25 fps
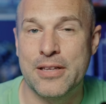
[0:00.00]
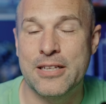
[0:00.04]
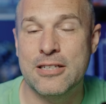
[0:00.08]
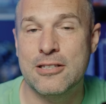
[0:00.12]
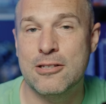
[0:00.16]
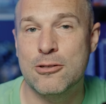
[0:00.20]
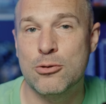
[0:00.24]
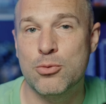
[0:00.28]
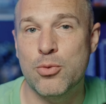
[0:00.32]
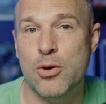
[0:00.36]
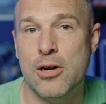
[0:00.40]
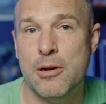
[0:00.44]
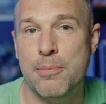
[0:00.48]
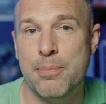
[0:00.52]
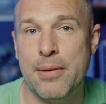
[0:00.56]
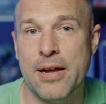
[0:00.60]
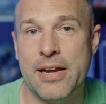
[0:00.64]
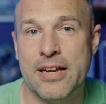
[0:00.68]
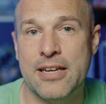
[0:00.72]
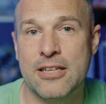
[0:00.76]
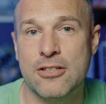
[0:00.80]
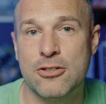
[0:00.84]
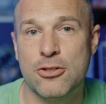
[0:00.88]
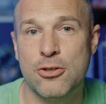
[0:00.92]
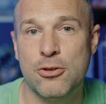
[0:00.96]
This is why
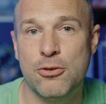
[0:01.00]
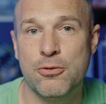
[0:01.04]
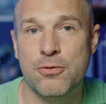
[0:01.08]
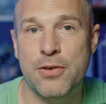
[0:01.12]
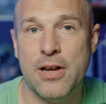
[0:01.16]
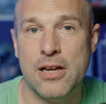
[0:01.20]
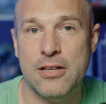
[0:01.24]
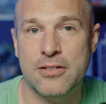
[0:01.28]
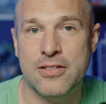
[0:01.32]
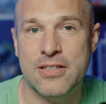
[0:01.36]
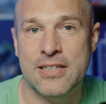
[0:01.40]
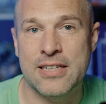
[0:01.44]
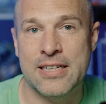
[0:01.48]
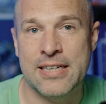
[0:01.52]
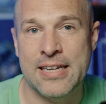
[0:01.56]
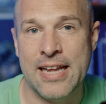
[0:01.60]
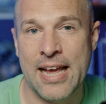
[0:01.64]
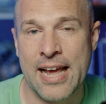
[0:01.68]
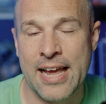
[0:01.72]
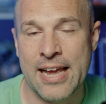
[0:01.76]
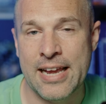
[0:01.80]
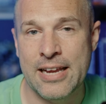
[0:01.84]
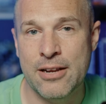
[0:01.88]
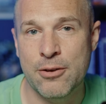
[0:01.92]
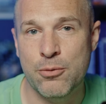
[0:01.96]
back in
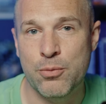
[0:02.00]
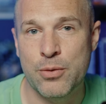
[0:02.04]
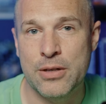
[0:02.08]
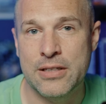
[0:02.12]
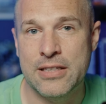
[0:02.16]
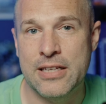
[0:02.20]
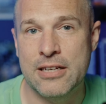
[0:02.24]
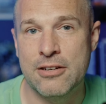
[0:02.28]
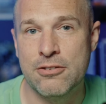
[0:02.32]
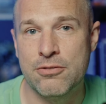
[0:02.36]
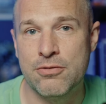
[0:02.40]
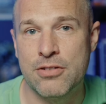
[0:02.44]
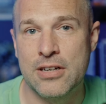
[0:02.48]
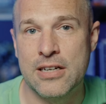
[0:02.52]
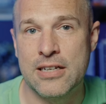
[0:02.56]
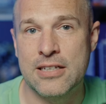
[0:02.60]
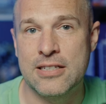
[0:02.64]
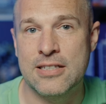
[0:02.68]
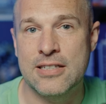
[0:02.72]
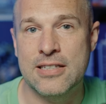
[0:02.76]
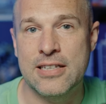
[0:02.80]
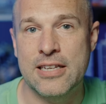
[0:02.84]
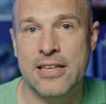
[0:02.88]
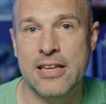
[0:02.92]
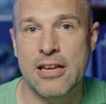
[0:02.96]
2008, we didn't really
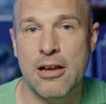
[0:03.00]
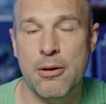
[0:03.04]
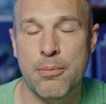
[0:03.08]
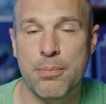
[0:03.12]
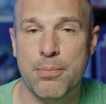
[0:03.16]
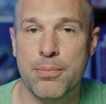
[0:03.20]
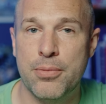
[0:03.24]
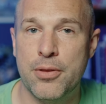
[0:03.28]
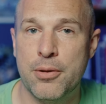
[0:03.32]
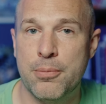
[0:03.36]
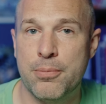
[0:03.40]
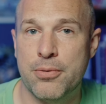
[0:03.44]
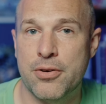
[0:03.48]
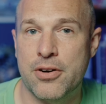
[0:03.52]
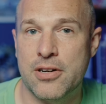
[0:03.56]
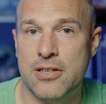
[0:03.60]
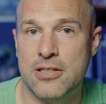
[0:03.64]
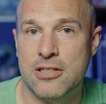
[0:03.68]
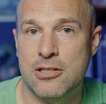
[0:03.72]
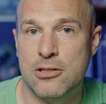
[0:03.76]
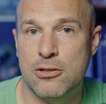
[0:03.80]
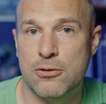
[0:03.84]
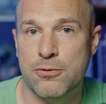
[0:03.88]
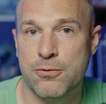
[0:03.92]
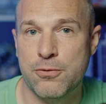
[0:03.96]
see the
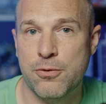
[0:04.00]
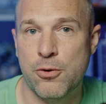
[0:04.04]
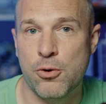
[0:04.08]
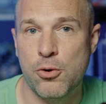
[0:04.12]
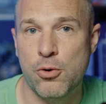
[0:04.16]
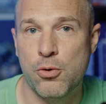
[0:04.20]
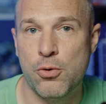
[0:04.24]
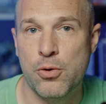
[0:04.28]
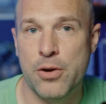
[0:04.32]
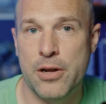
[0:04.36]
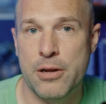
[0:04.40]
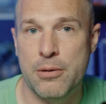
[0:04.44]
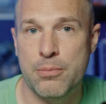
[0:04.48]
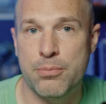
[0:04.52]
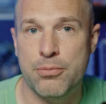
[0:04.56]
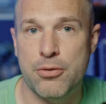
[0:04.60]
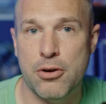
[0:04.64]
prices fall in